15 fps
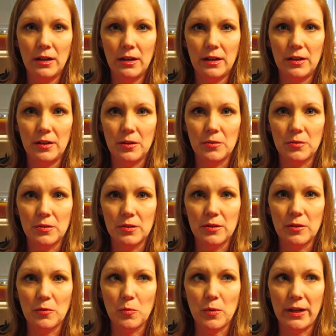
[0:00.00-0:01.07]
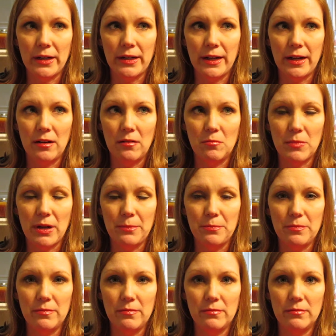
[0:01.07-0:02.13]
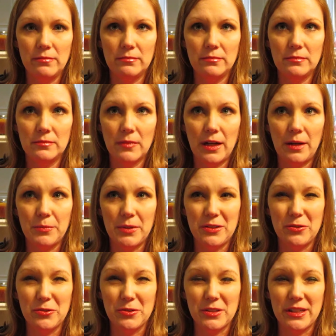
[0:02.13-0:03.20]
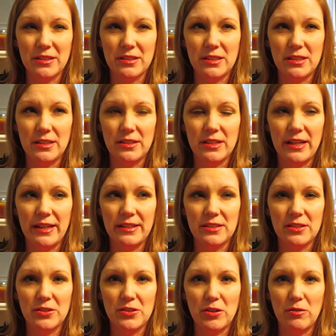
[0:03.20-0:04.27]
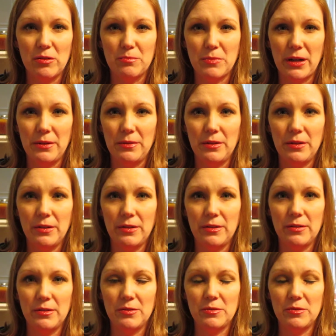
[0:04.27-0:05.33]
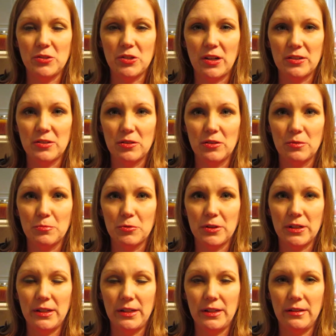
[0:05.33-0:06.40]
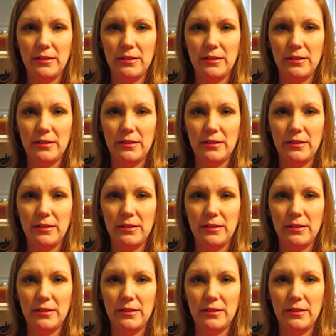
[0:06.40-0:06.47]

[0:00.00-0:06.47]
Right now I'm under tungsten lights, and so my shots look pretty,